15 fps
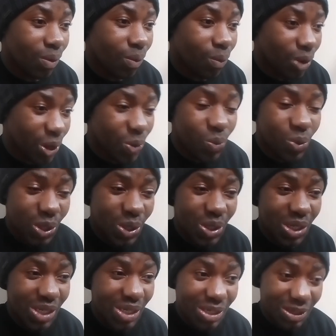when
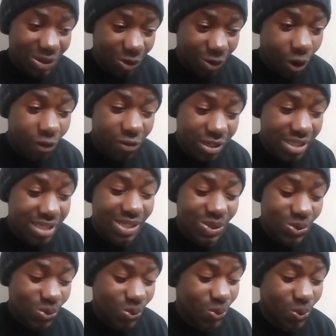we obviously
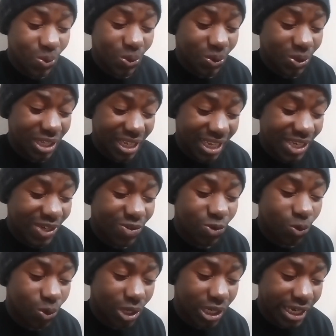saw the head
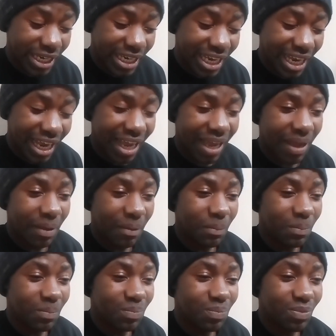rolling,
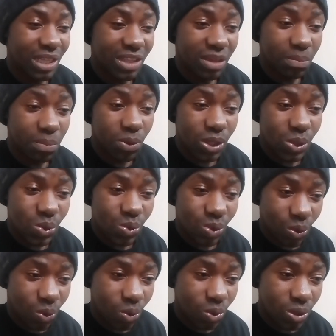the police
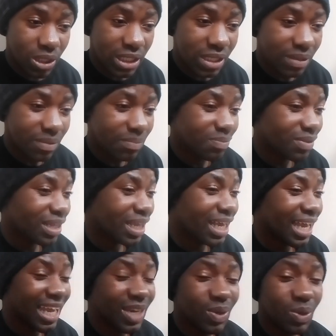were called,
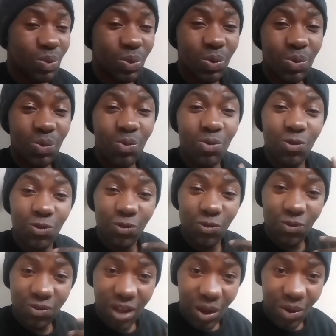and then
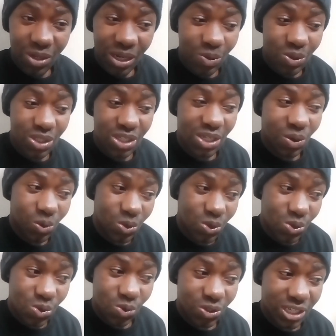found out the whole
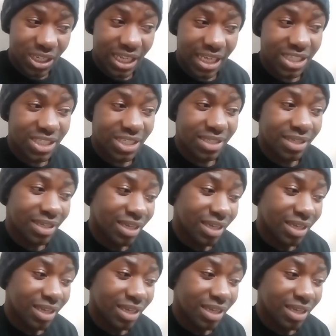story that